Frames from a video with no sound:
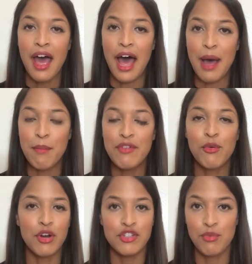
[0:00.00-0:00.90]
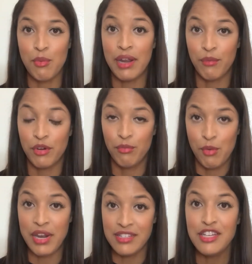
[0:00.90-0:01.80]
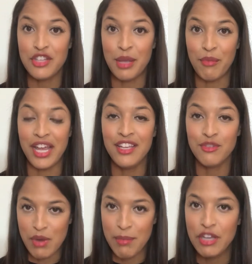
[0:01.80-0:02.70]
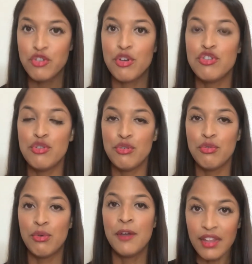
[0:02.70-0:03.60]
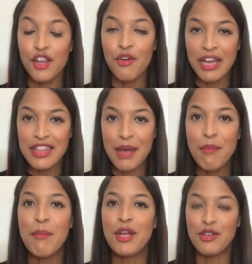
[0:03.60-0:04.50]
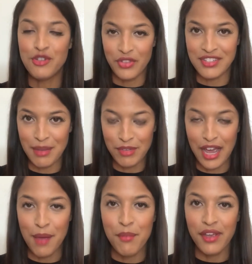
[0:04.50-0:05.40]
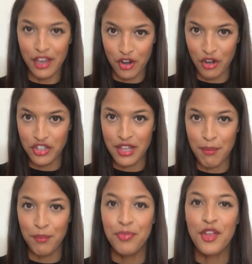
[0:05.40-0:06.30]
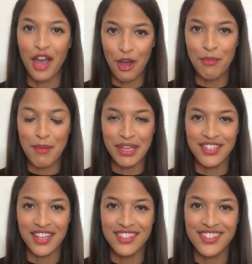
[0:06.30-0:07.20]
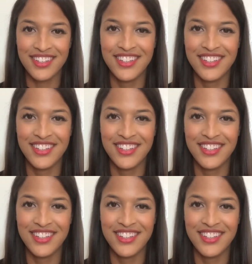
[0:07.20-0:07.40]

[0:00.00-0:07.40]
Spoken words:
But of course, we want to teach them, right? We want to make sure to correct them, but also at the same time, encourage them. I hope that makes sense.